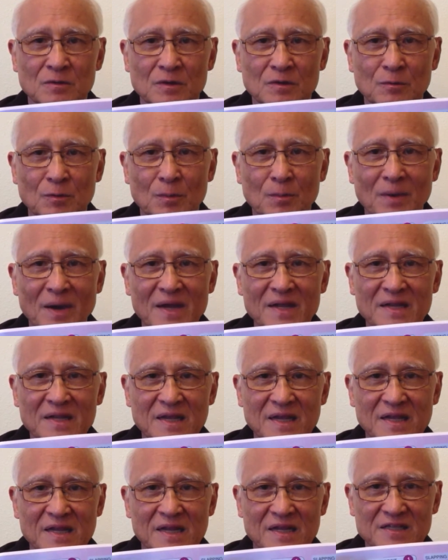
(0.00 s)
You
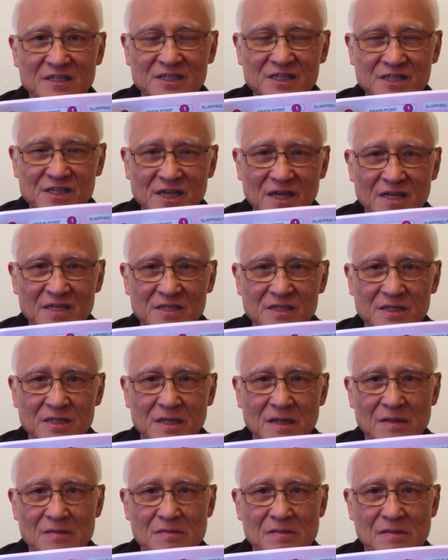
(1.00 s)
might, in a
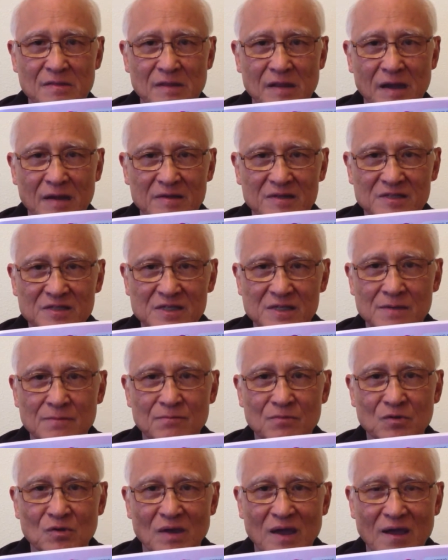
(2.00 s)
sense, not
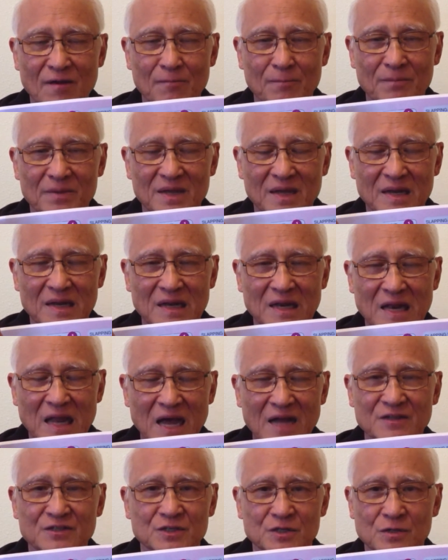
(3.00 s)
seem to be
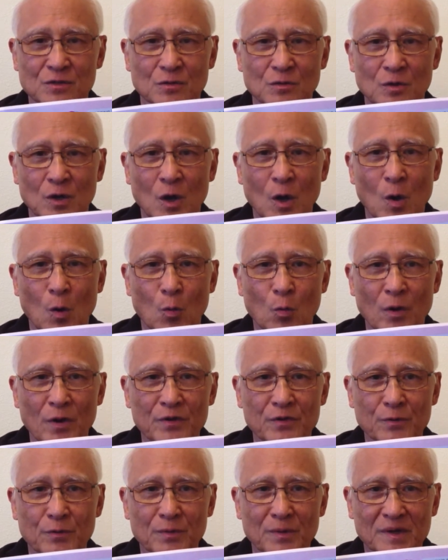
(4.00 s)
logical where
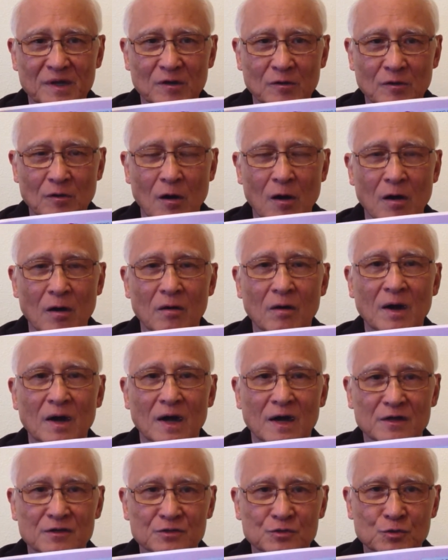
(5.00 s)
you would call
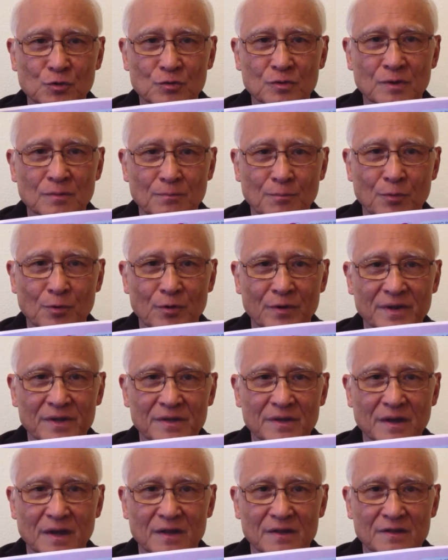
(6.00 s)
a certain
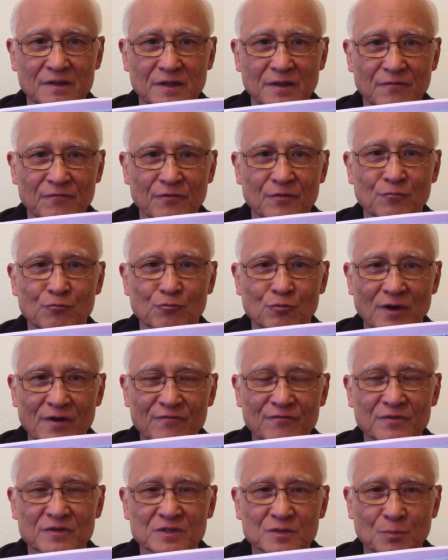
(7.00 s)
point a different
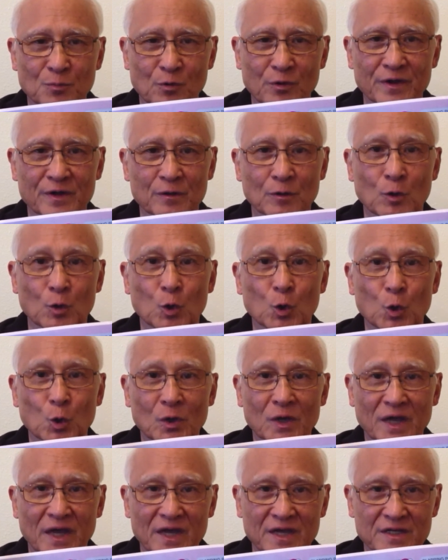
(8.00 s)
reference point or
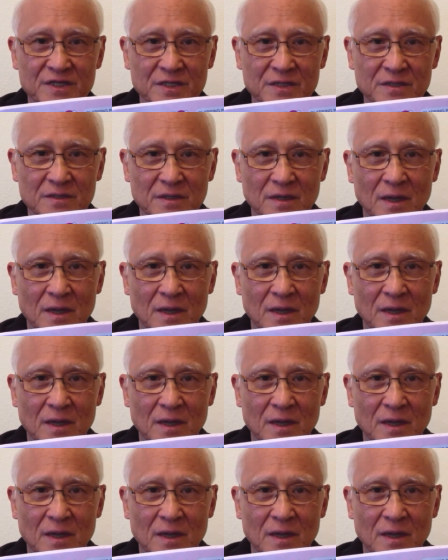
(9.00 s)
location.